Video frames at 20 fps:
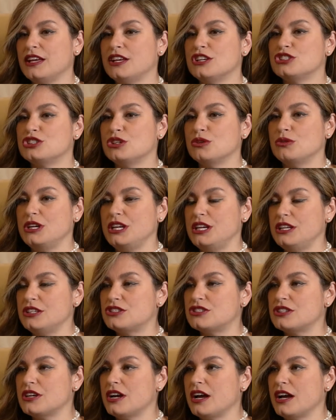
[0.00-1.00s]
So
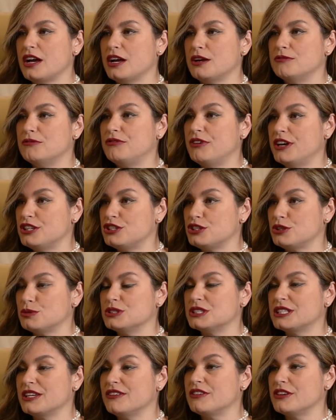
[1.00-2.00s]
each vendor
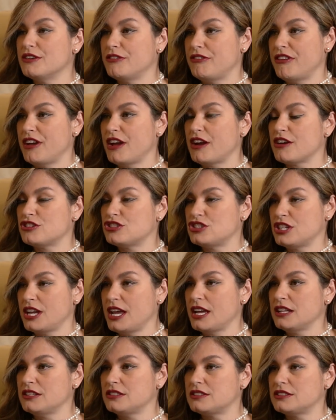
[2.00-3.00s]
was given a fair
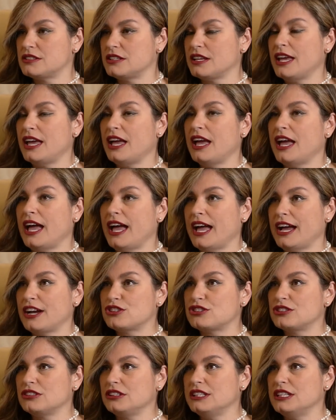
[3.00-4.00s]
chance.
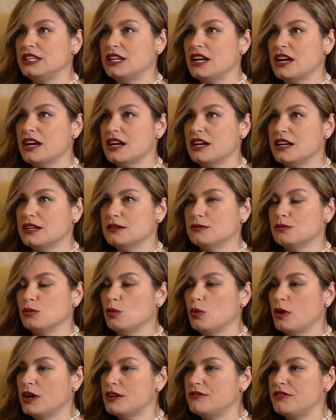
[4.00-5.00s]
Actually,
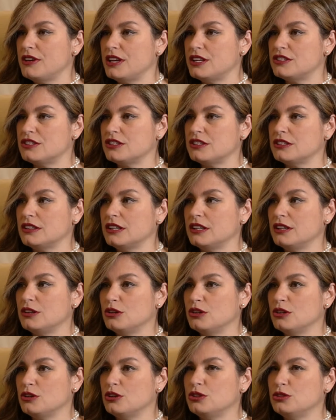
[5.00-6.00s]
one vendor
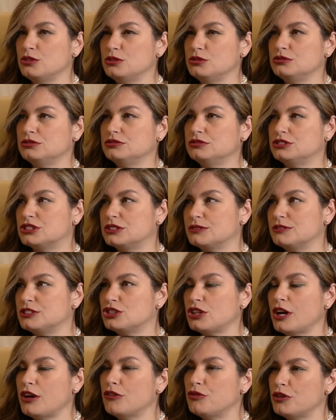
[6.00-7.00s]
whose
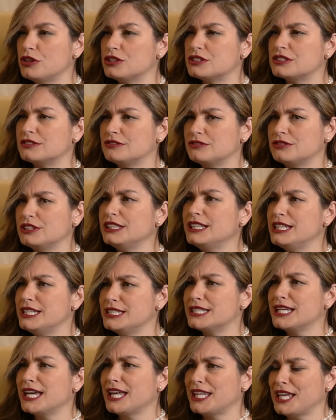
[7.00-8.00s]
software is really
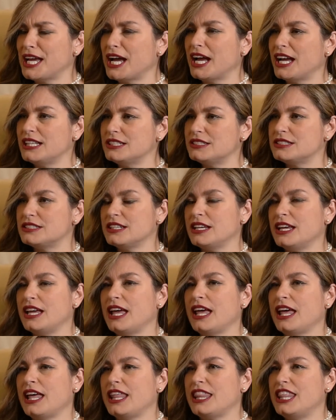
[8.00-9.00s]
easy on the eyes,
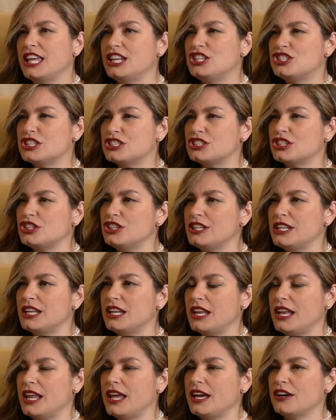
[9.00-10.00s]
they just
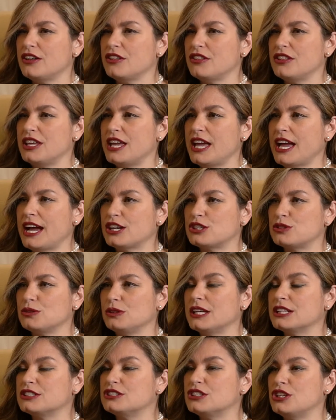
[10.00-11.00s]
couldn't nail the actual
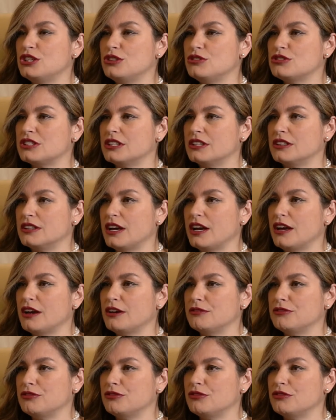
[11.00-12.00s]
execution
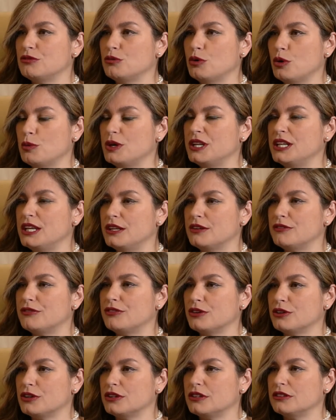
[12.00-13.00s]
of what we needed
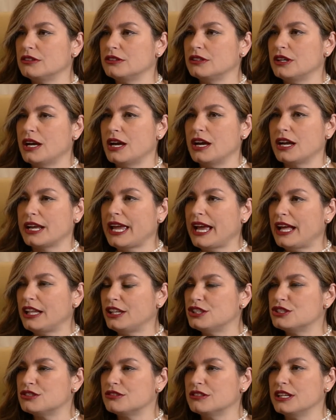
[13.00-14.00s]
for
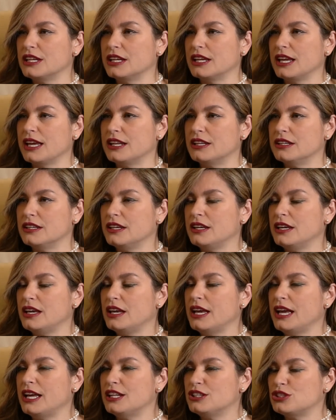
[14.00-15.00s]
calendaring and
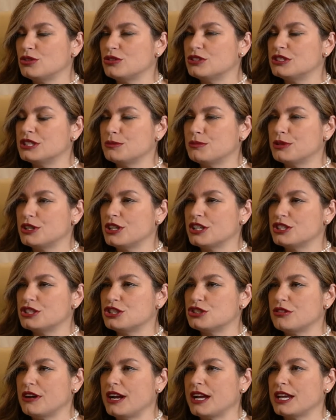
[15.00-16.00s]
sourcing production
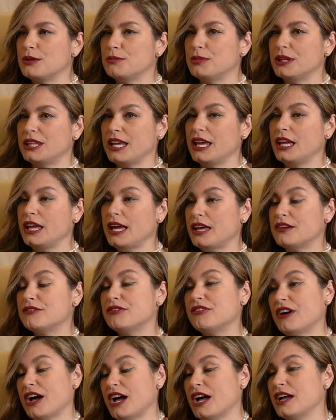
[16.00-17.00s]
tracking. But they had
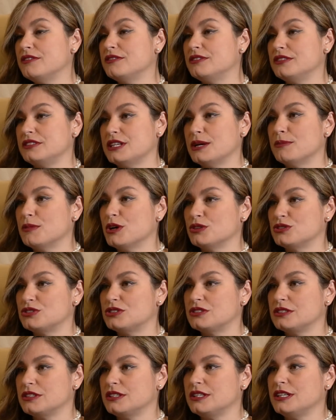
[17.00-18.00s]
5
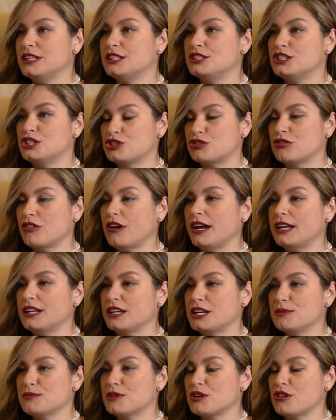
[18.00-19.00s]
demos to try to
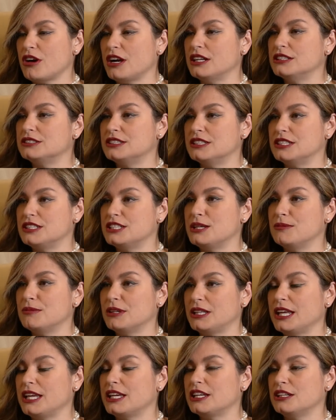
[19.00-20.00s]
come across to the team that
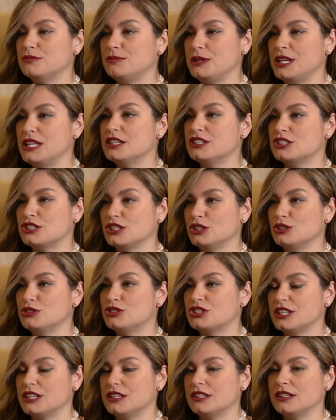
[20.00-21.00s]
they could be the
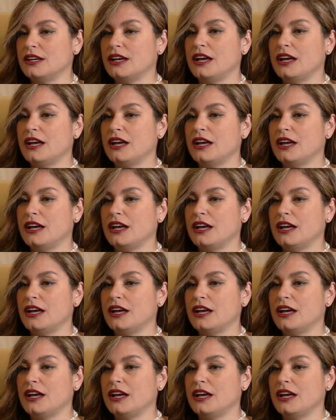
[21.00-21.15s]
solution.